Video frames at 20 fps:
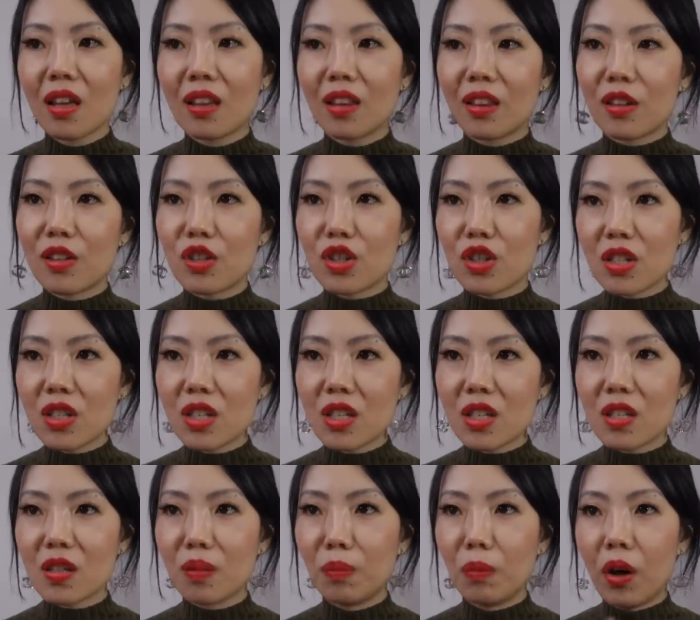they're
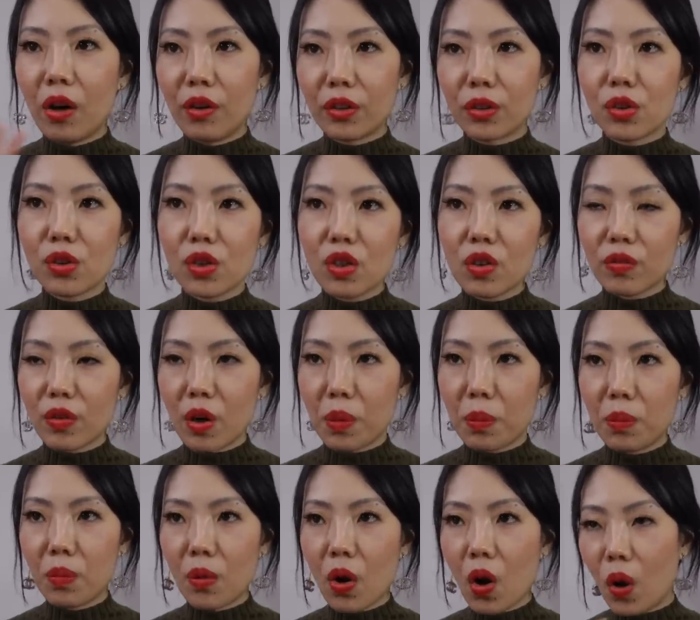just models
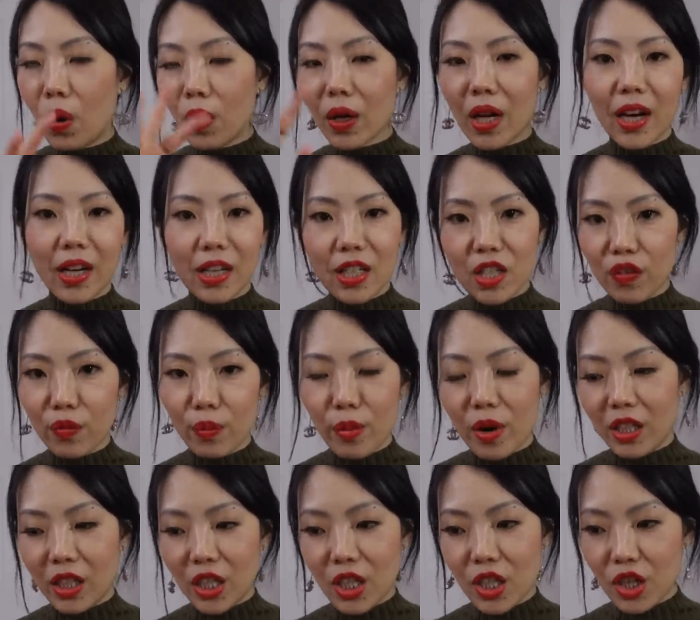from all kinds of
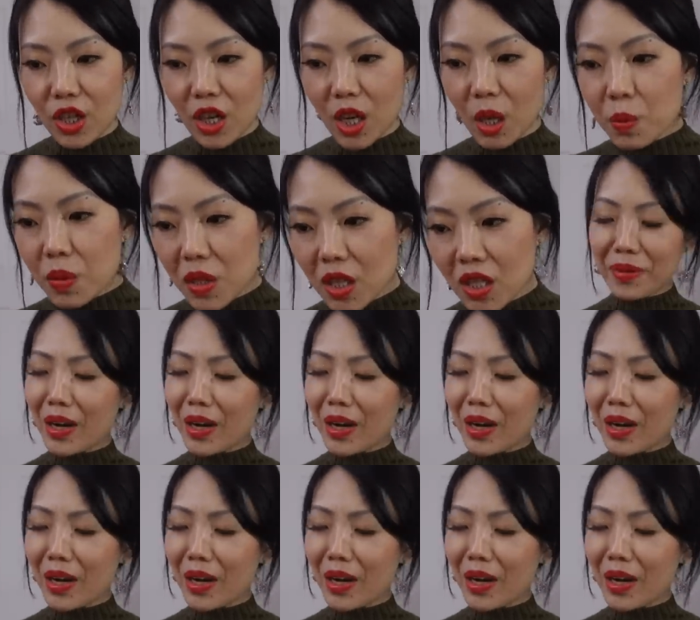body shapes.